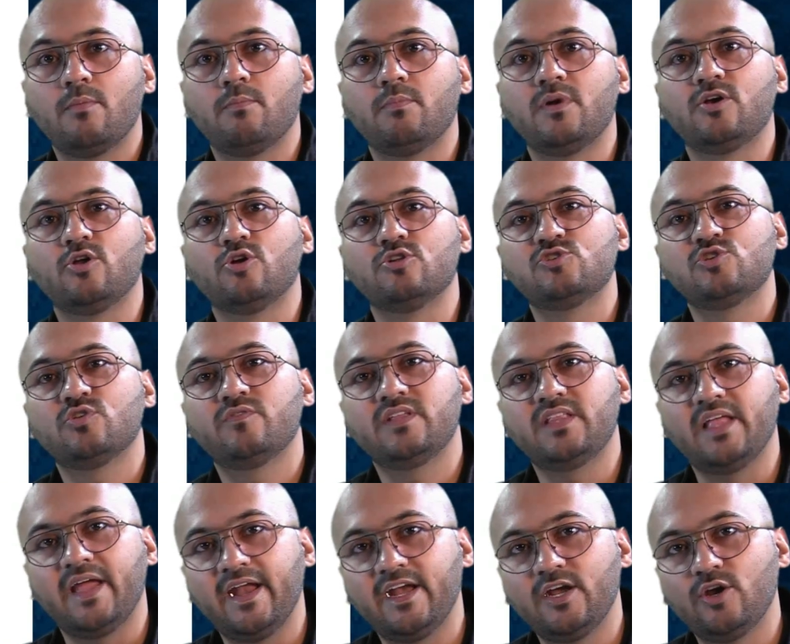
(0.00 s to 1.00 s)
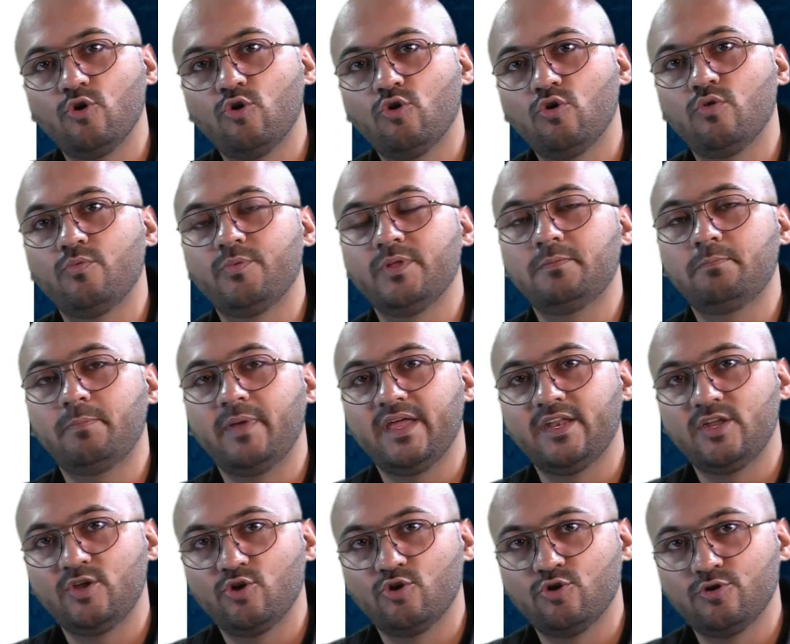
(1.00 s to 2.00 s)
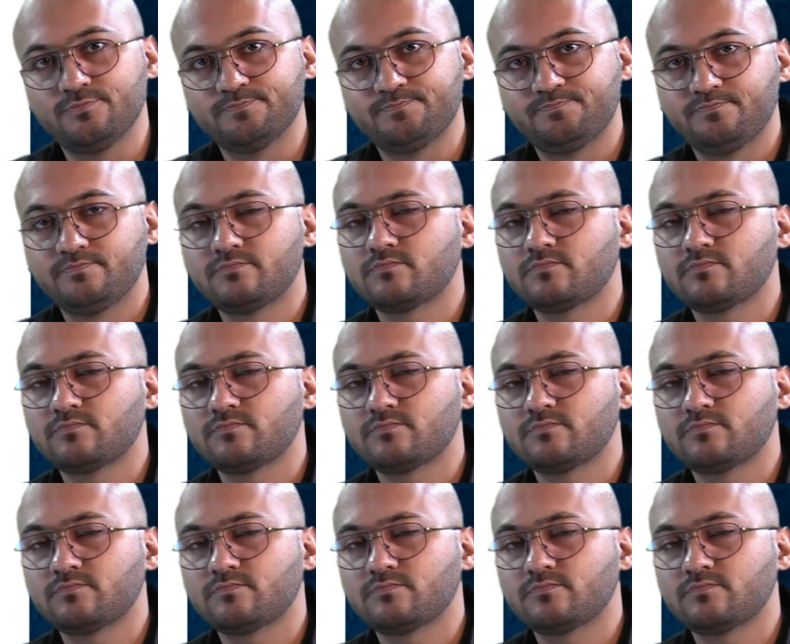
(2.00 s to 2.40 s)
but also with endo, with perio.